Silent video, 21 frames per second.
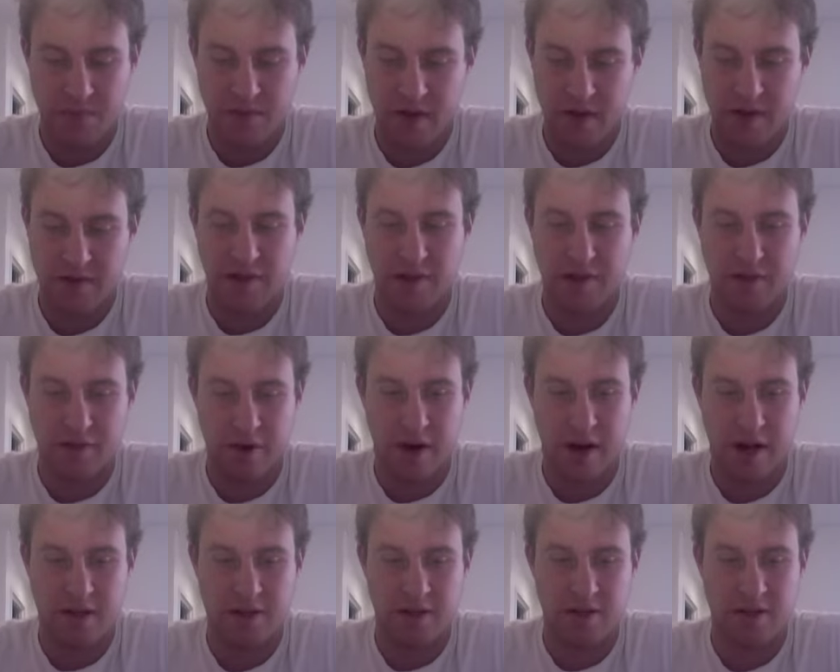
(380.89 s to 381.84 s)
And the
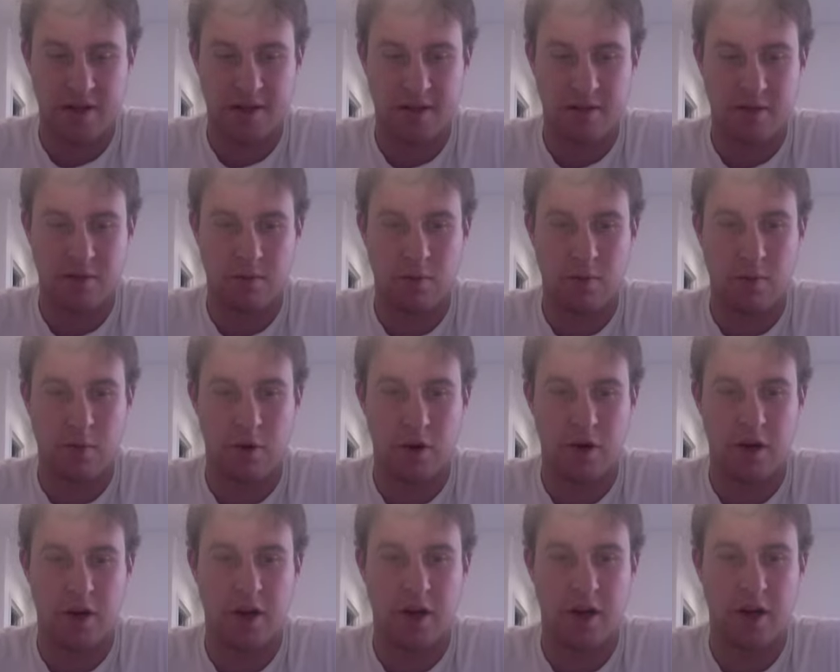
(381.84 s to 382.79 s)
threats
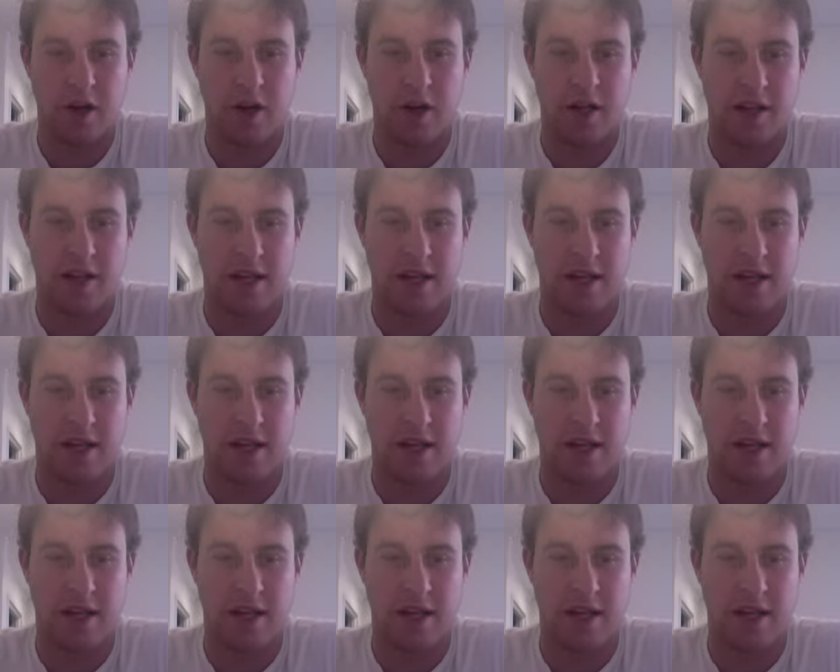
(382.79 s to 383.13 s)
were,